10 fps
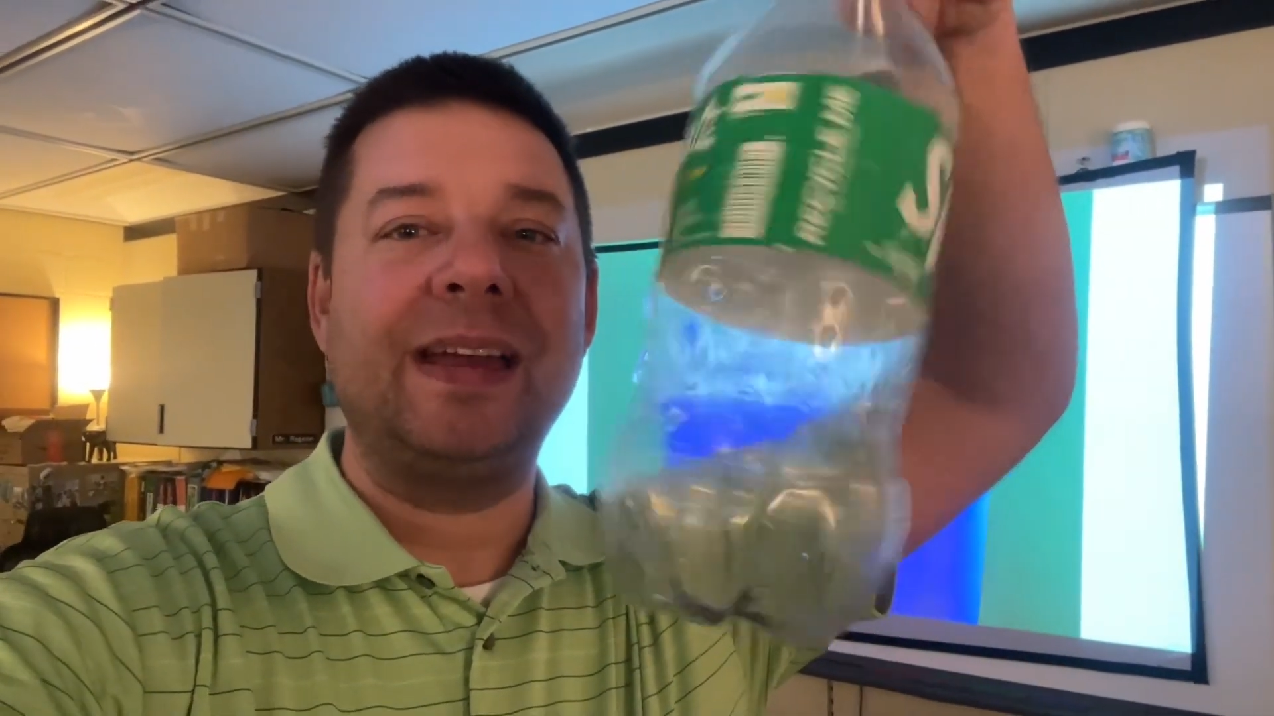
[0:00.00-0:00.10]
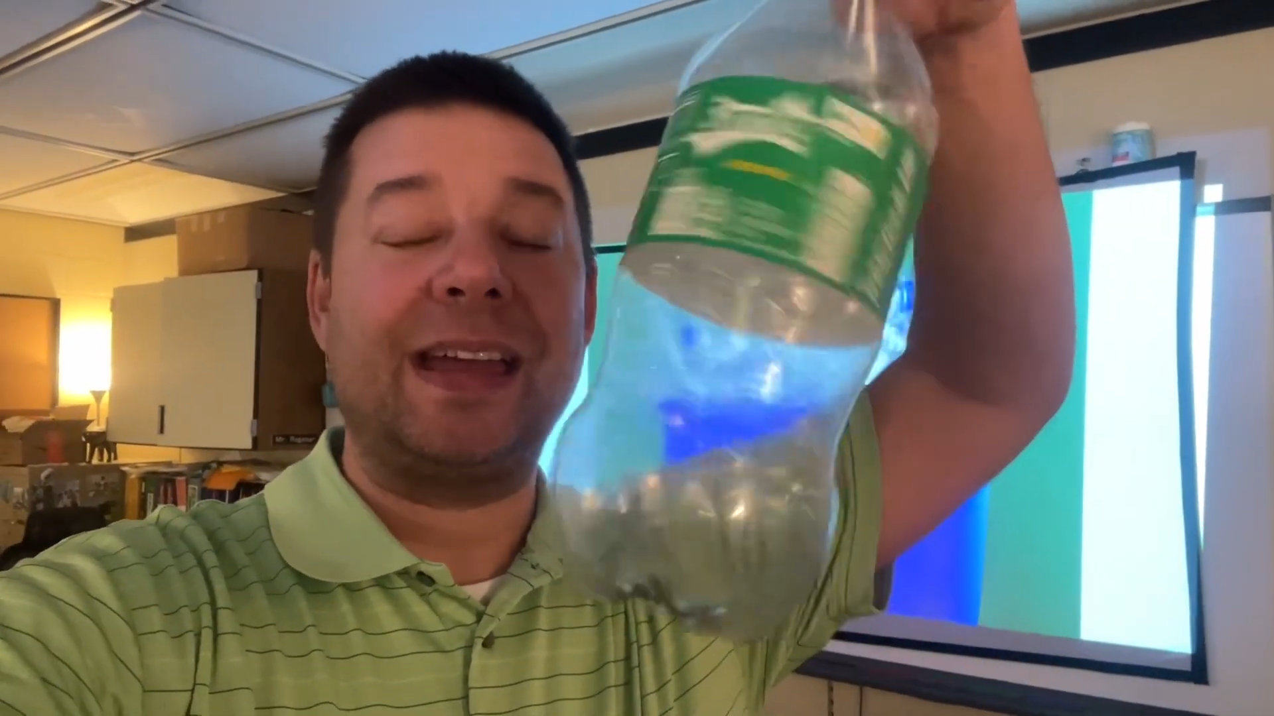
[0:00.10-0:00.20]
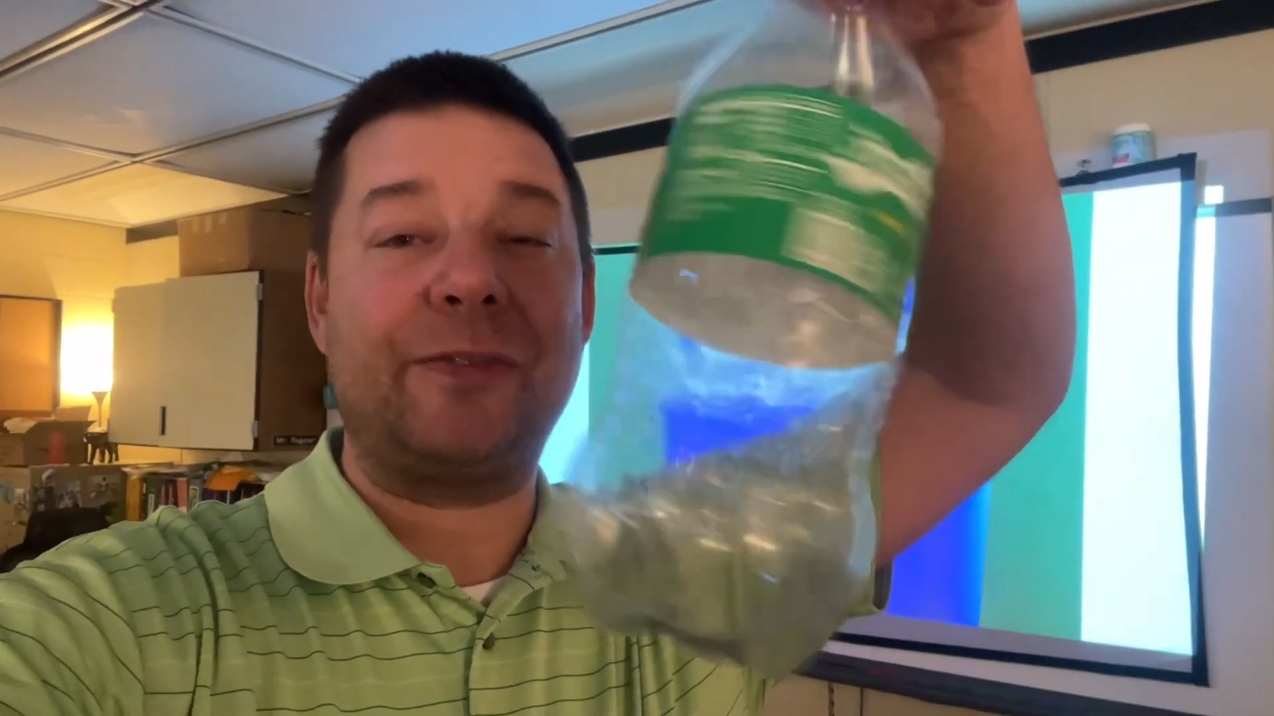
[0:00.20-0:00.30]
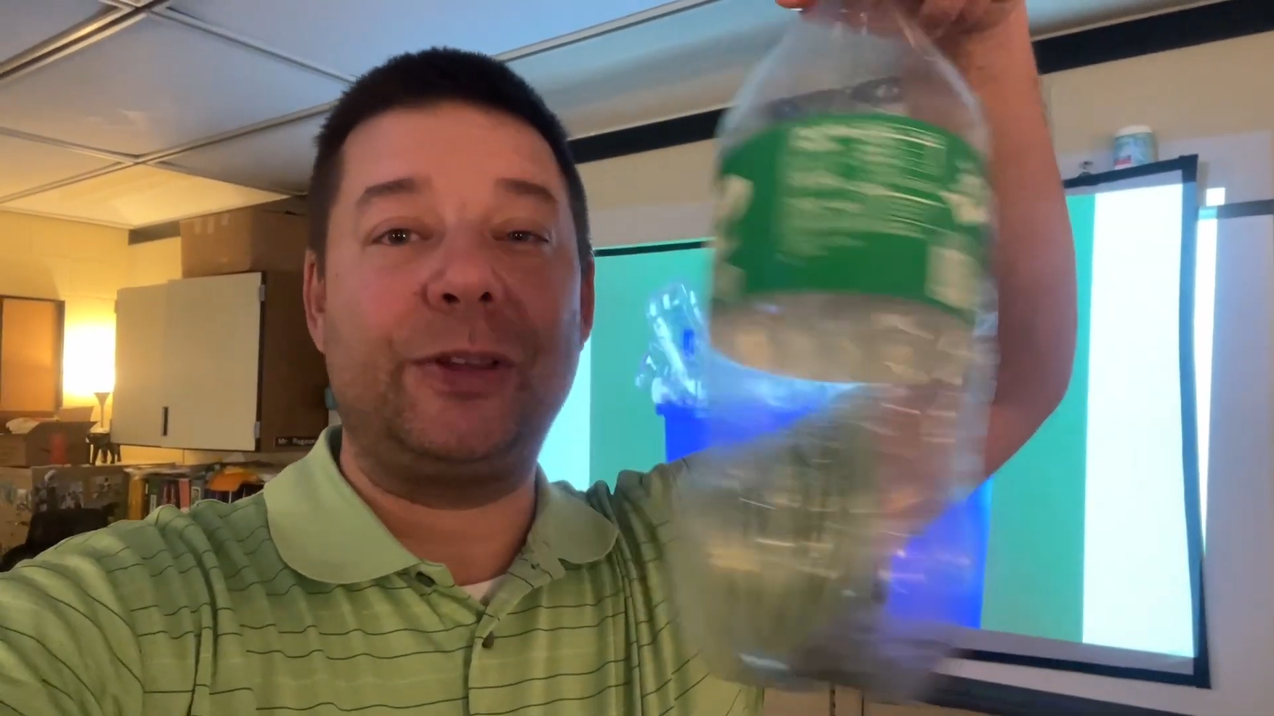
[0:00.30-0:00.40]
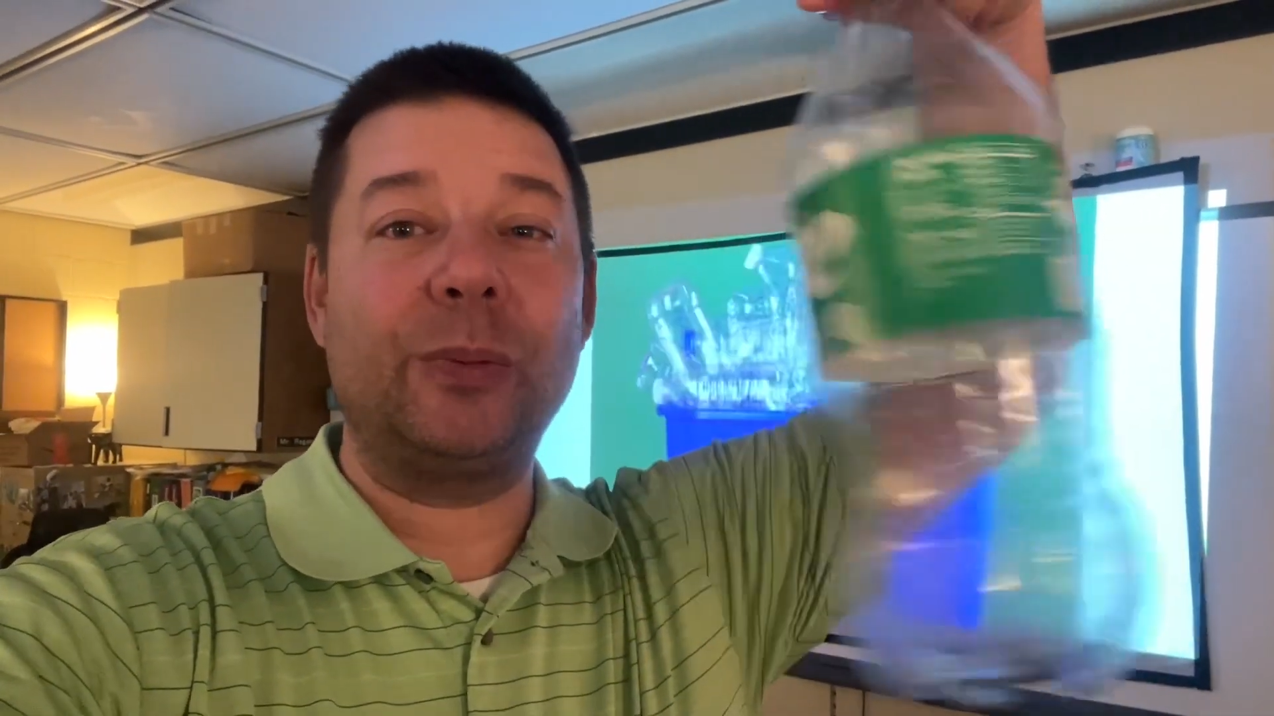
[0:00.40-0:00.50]

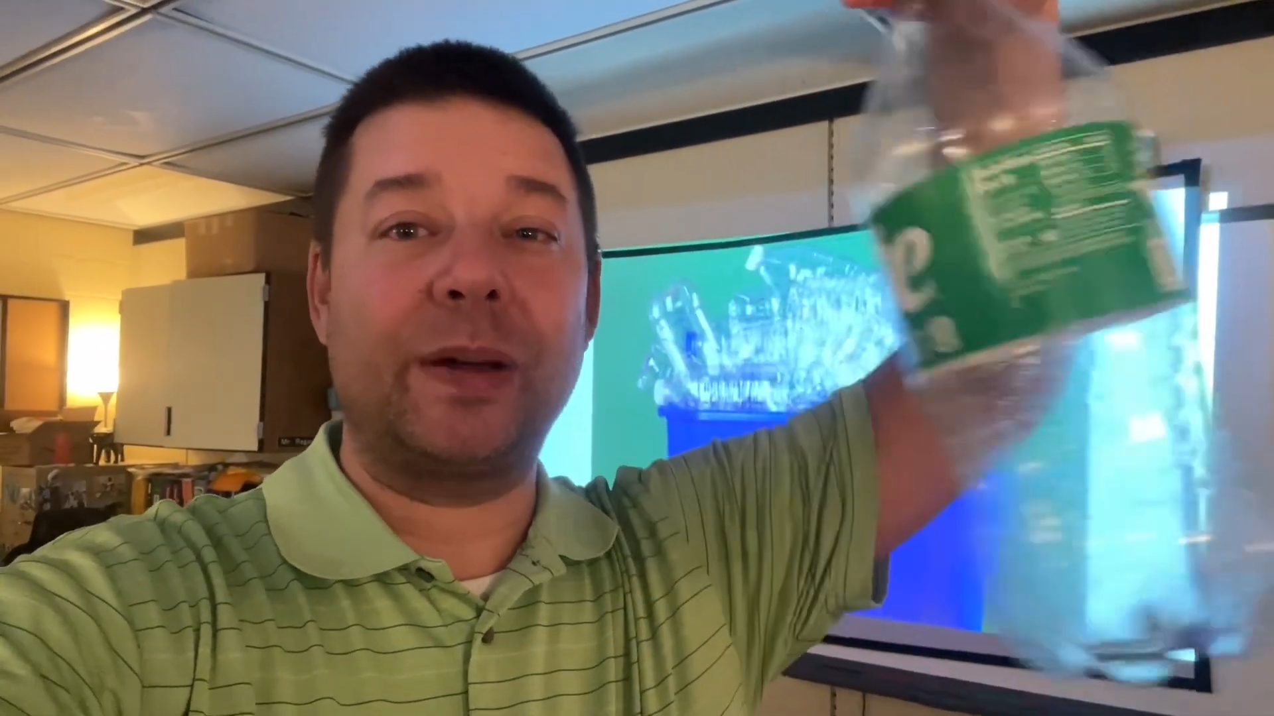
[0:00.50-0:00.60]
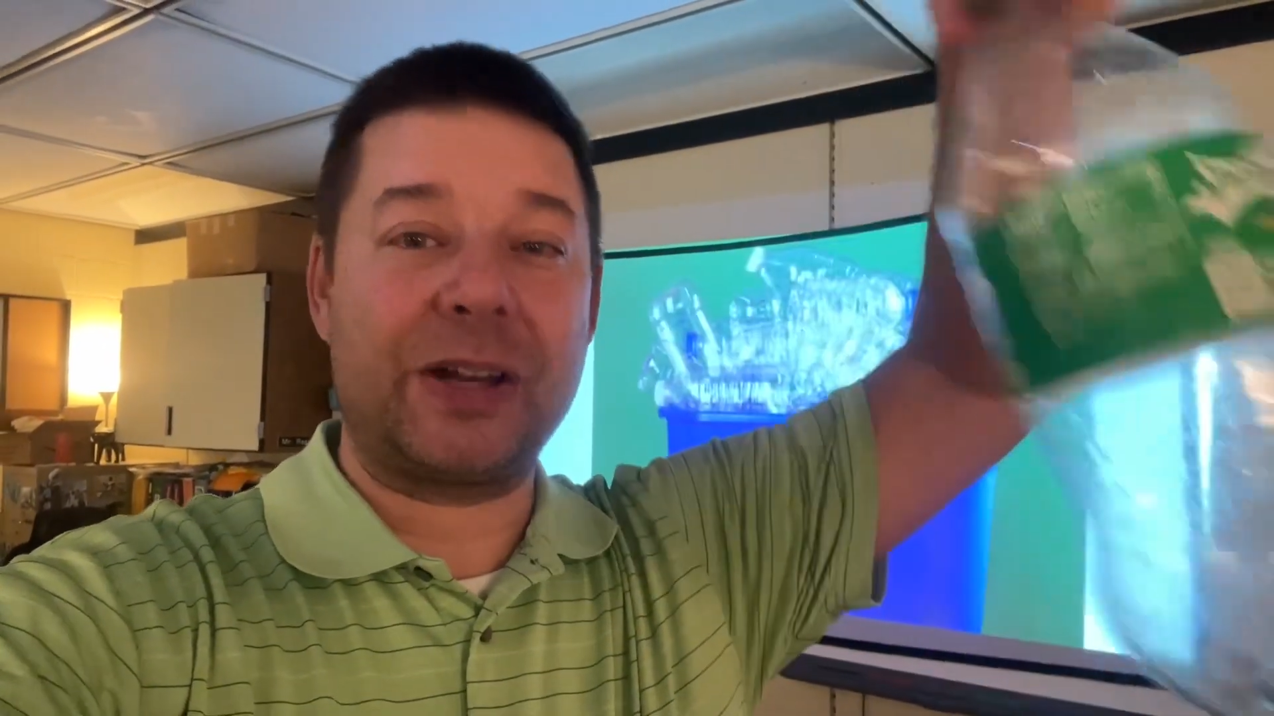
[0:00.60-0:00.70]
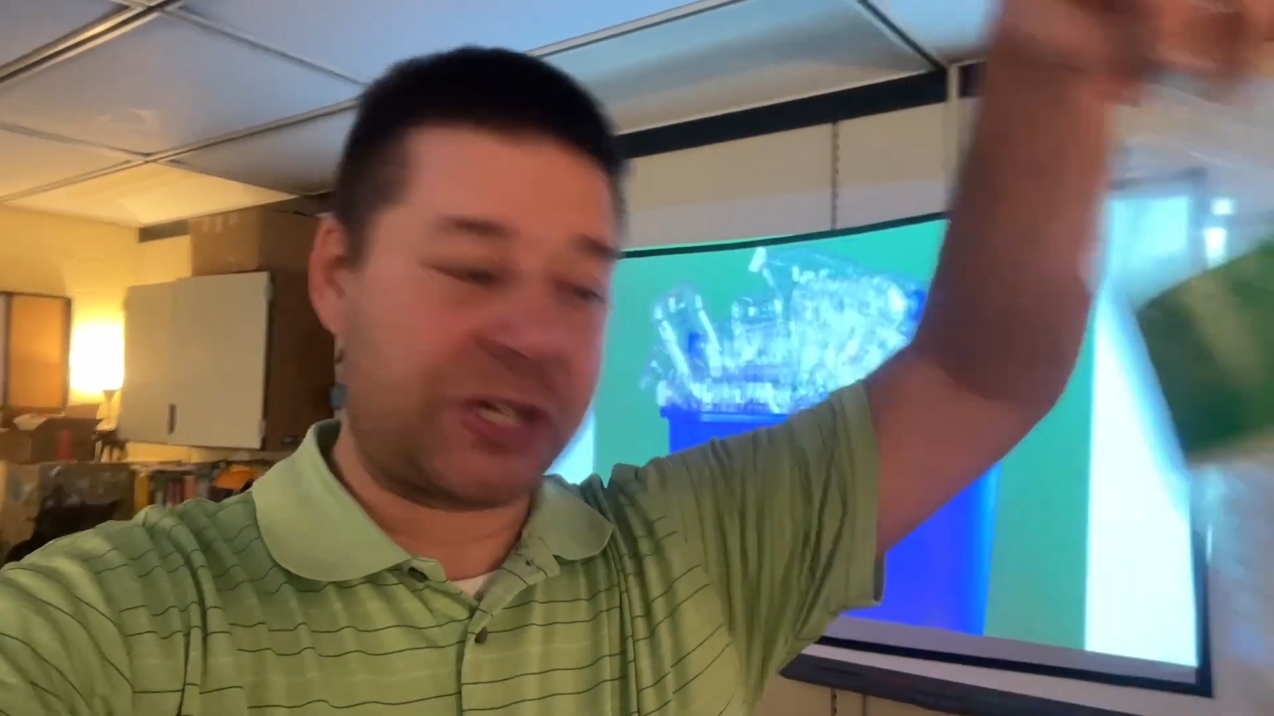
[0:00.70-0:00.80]
If you want to